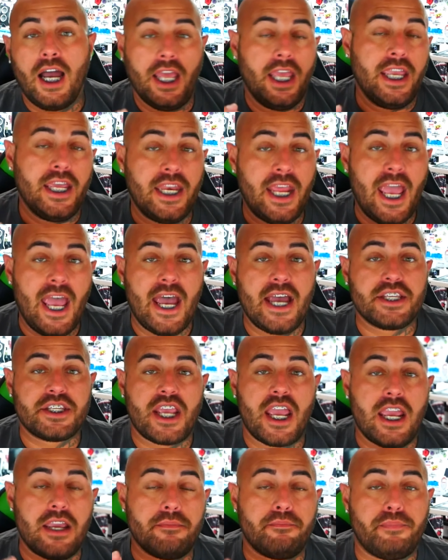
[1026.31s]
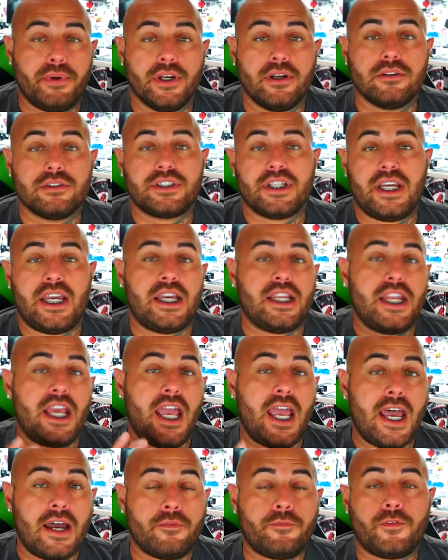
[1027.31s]
it has a built-in
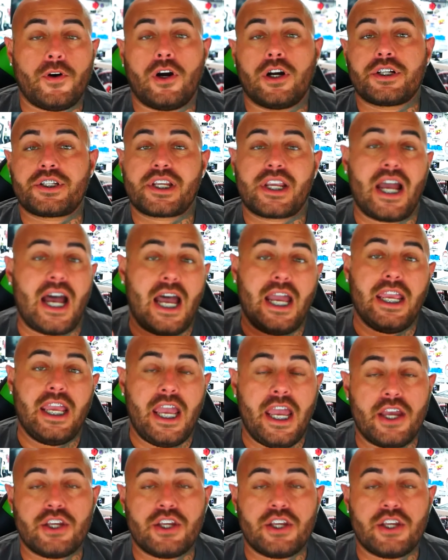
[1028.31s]
FR Sky